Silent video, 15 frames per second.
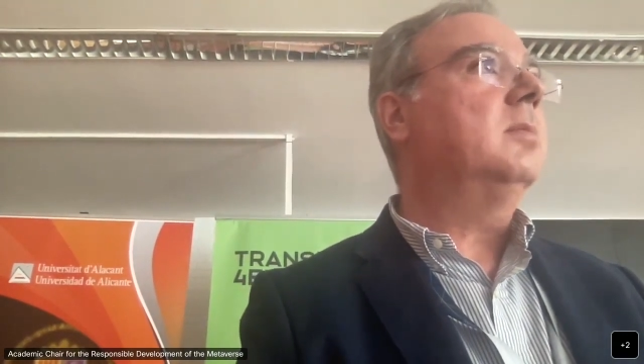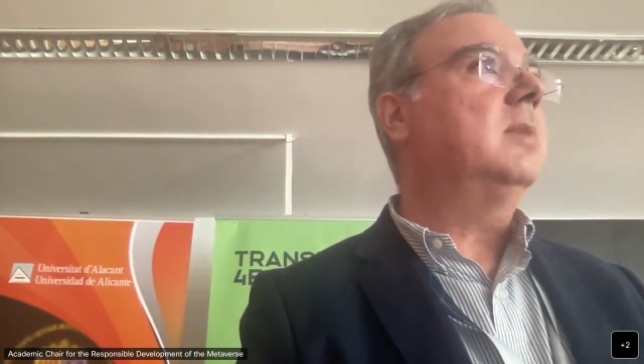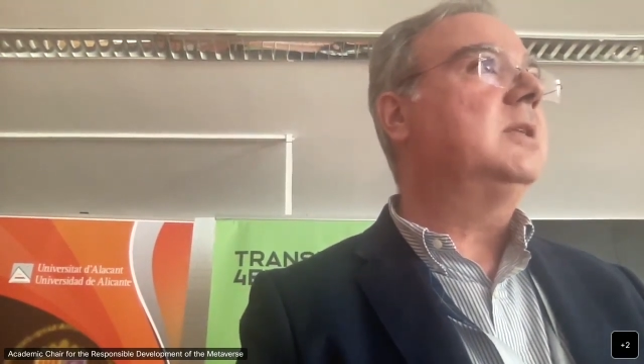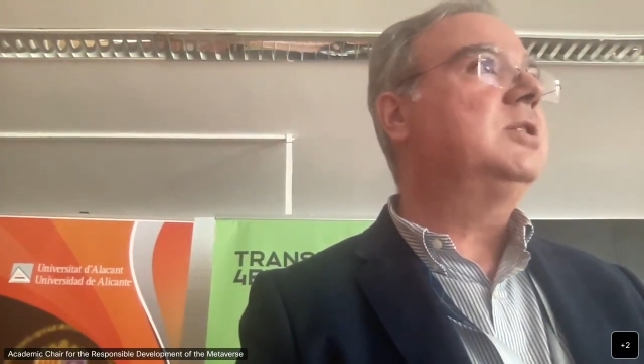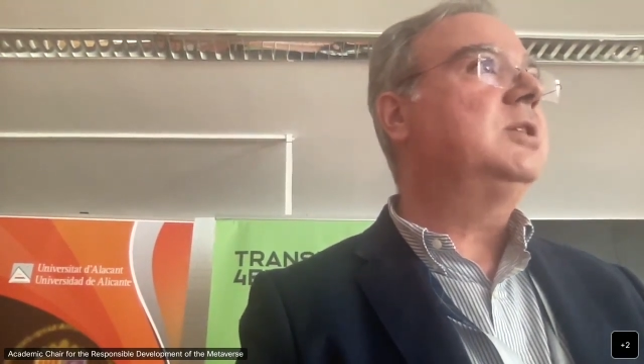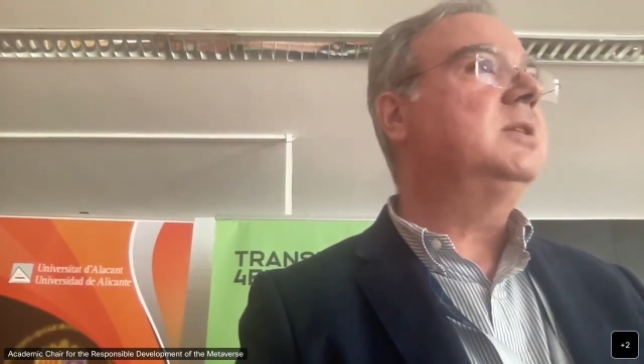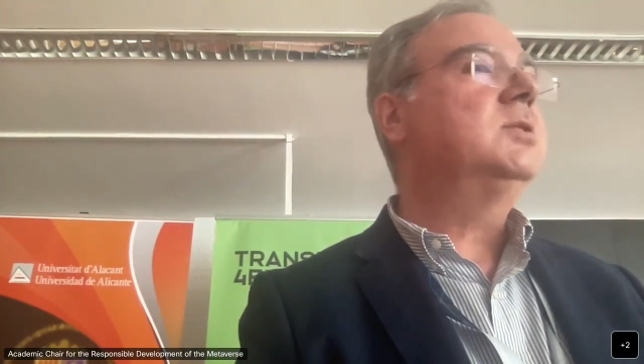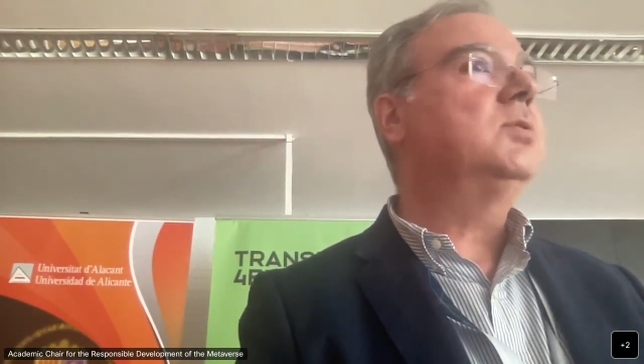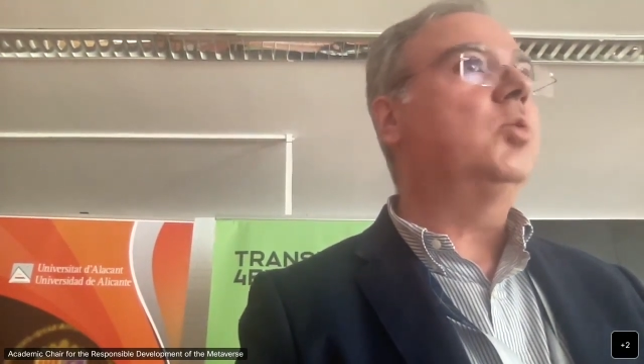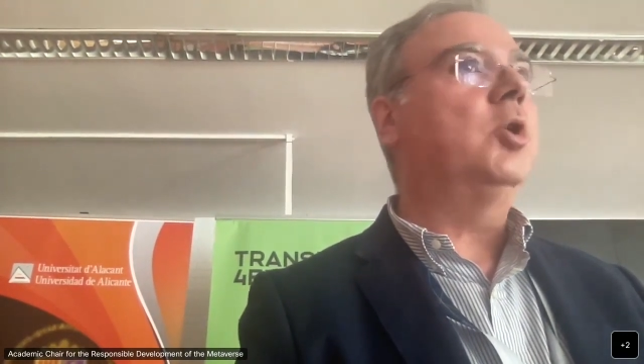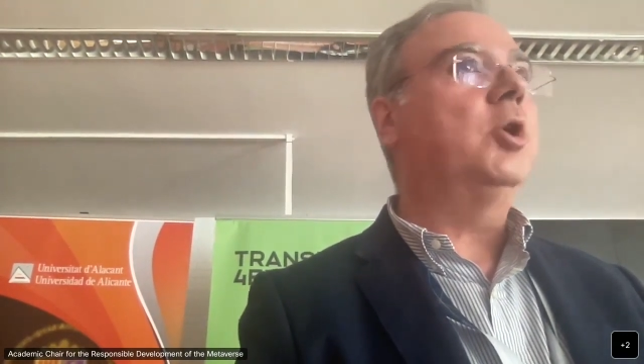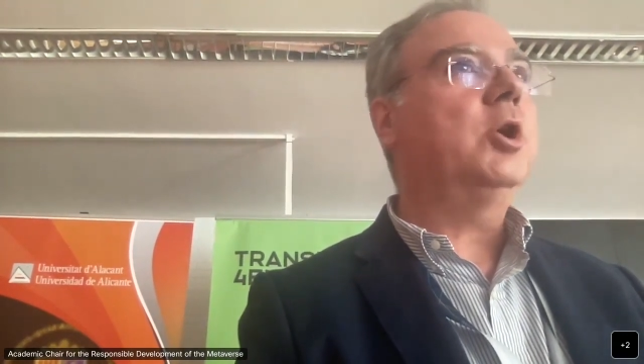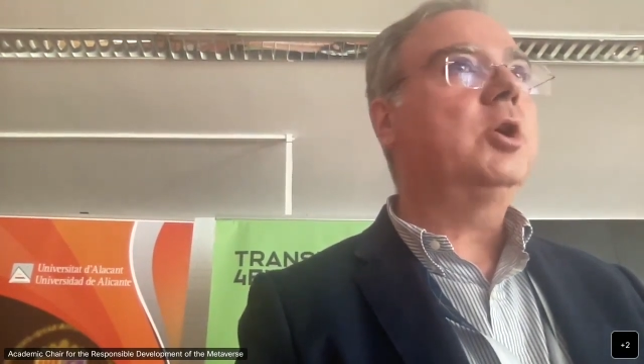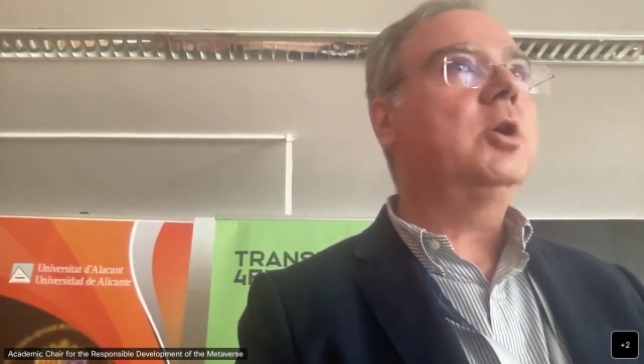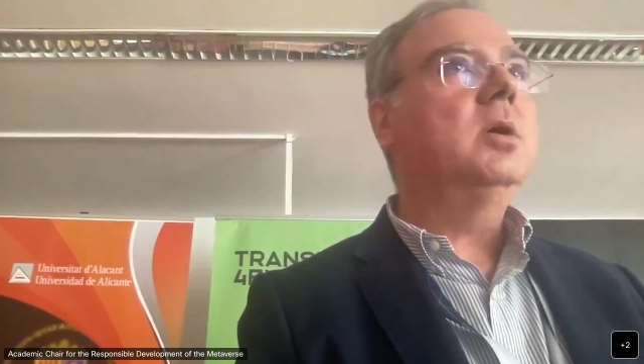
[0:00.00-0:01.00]
machines
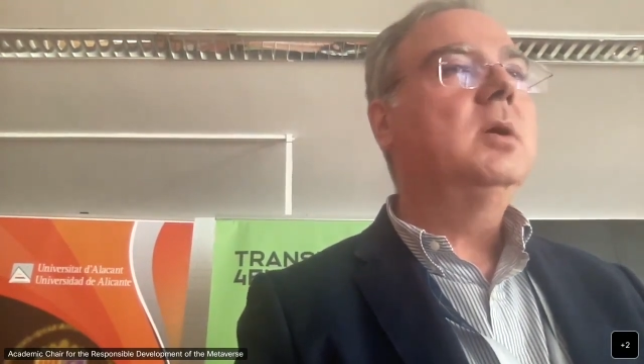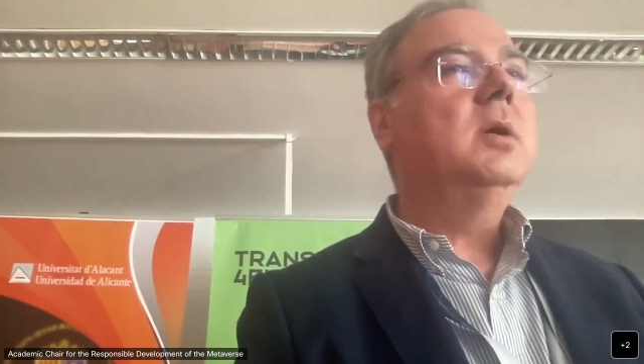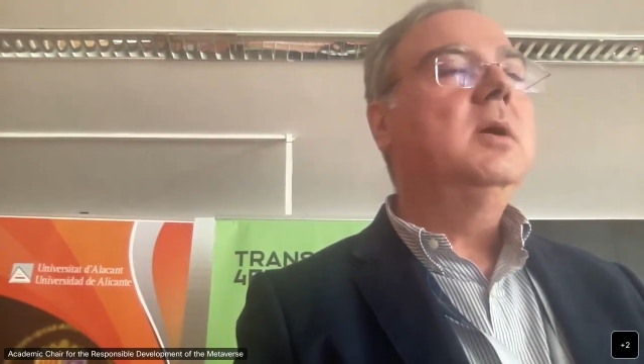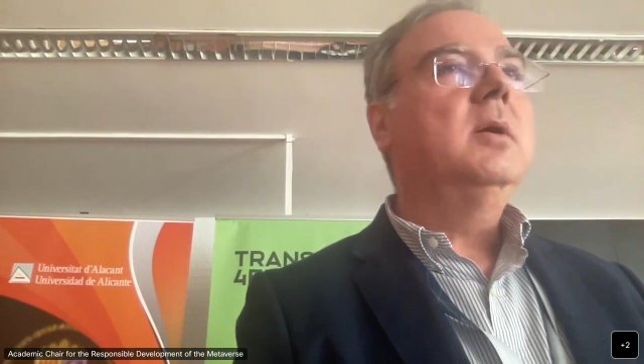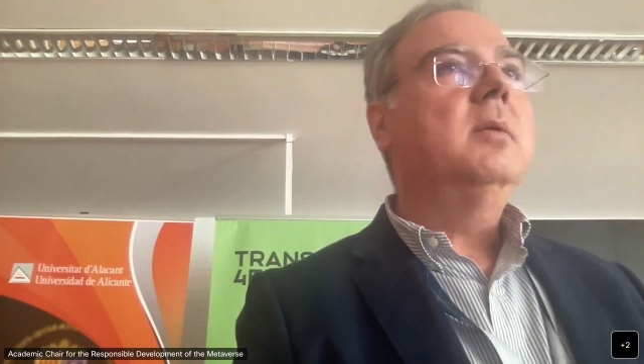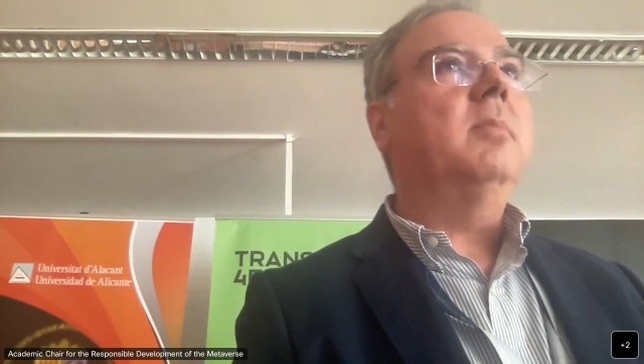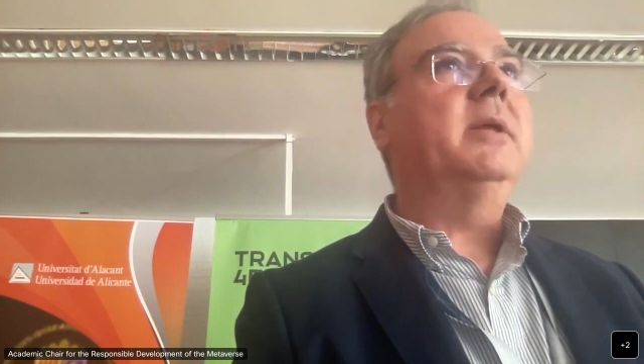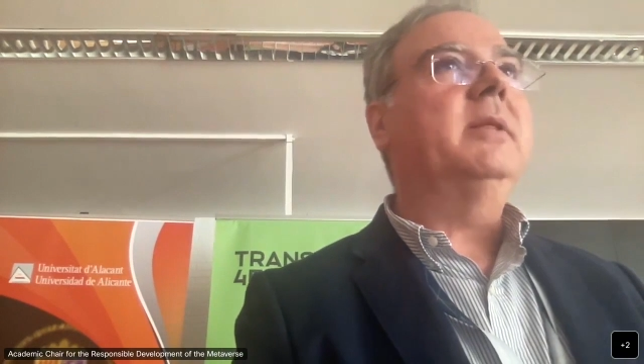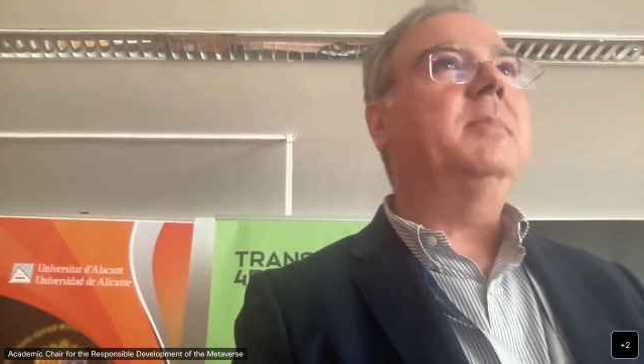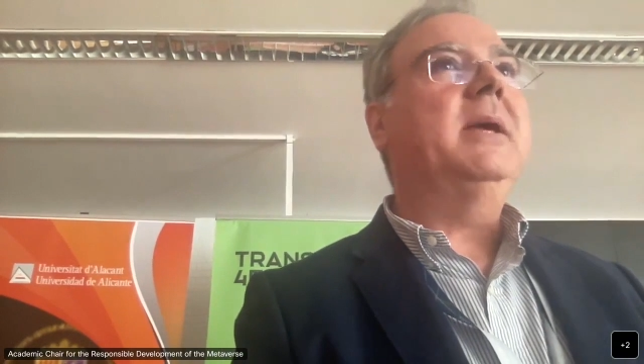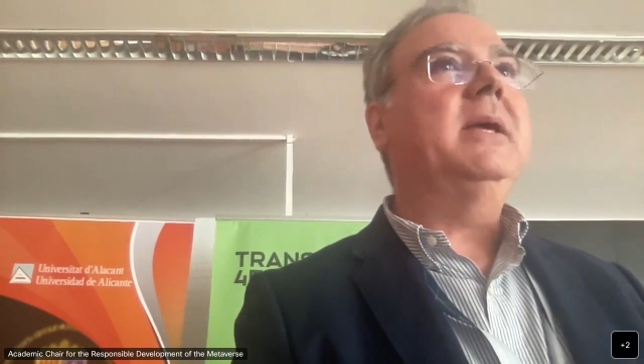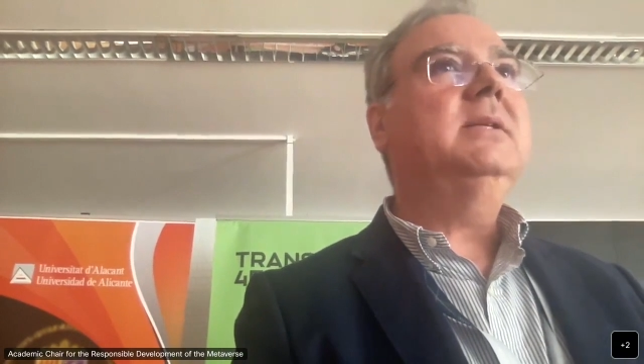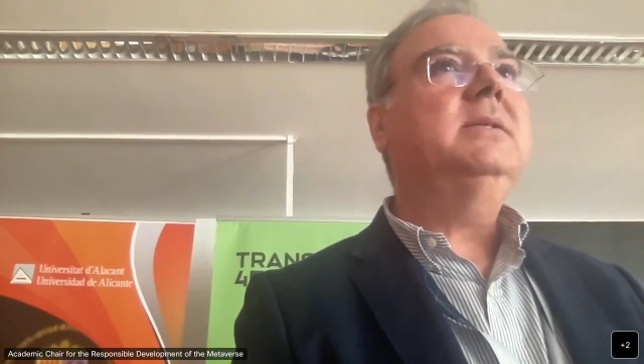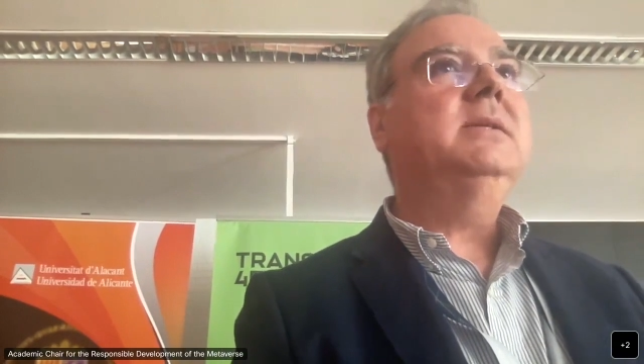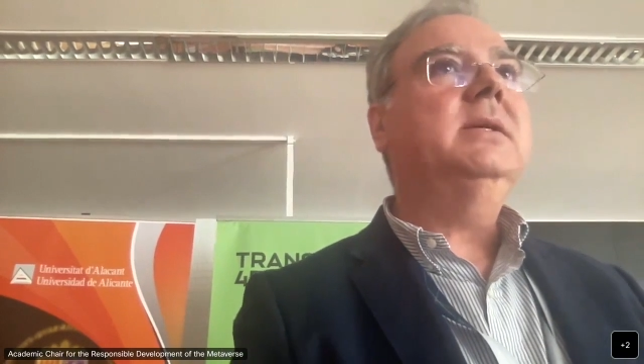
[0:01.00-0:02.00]
work, but
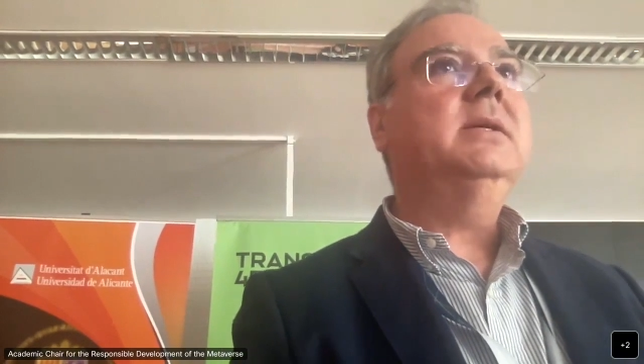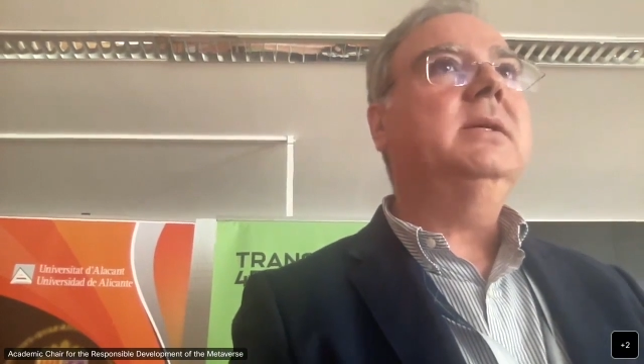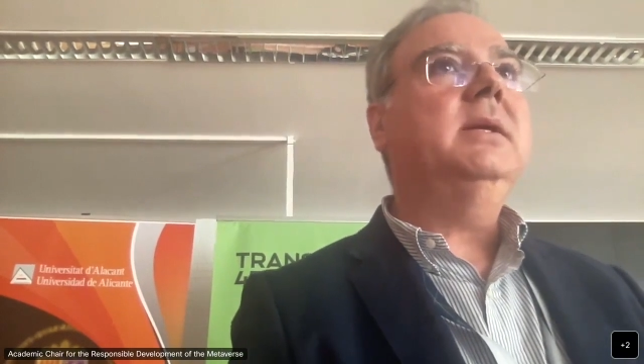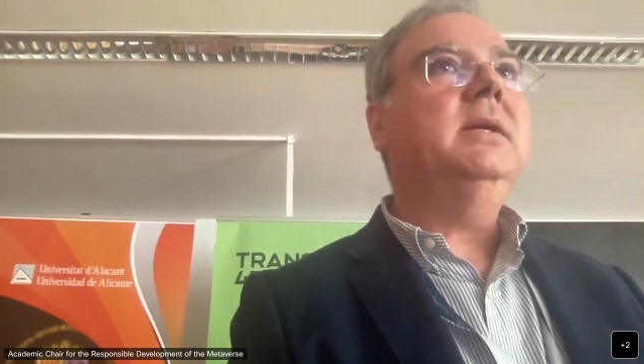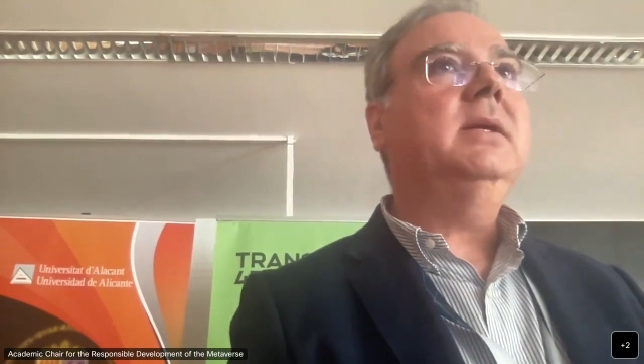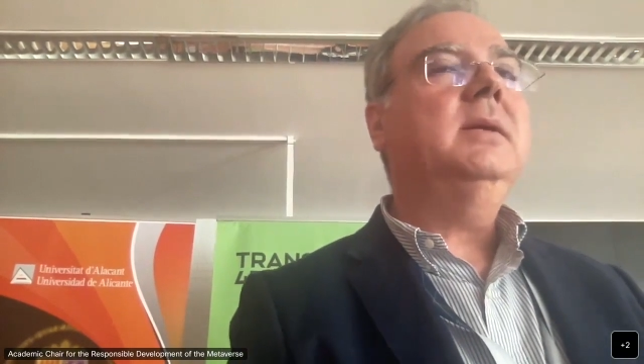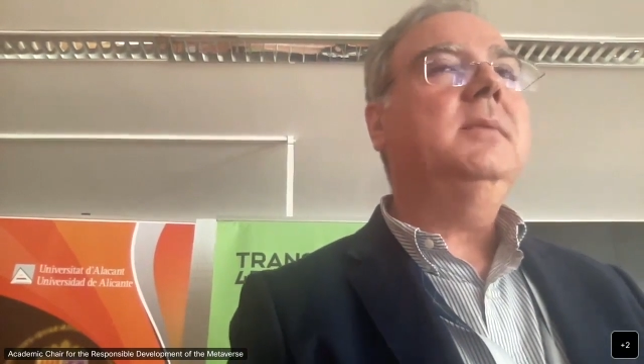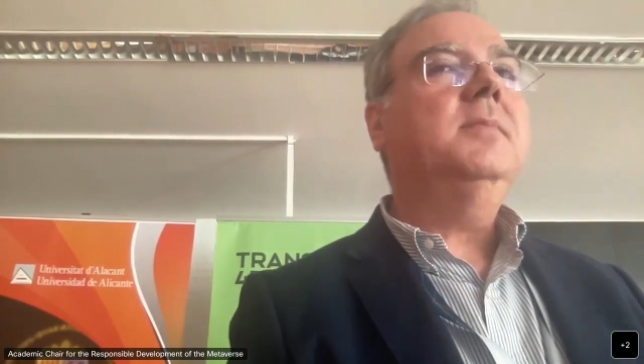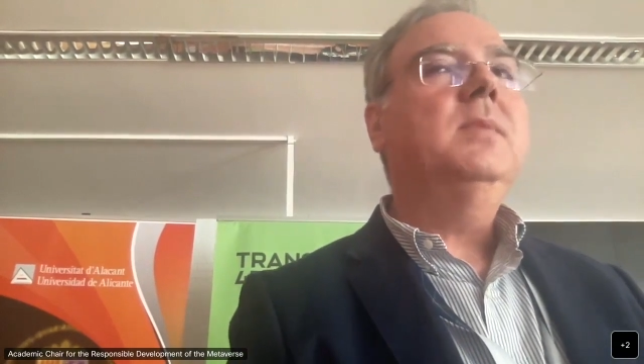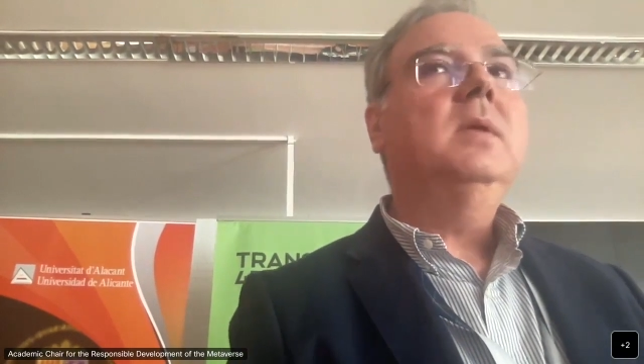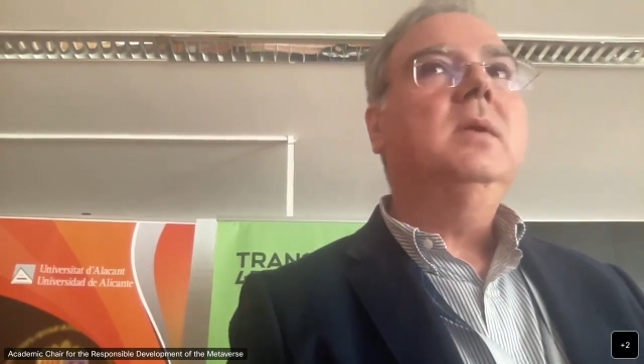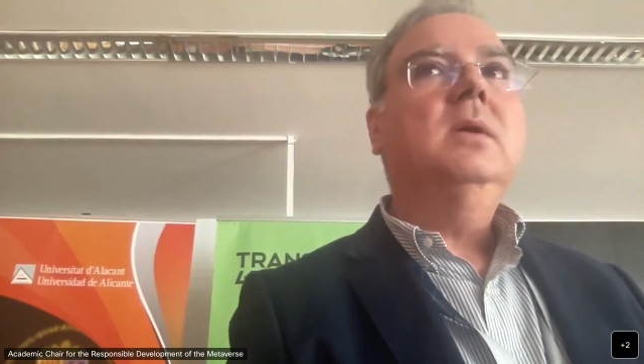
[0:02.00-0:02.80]
basically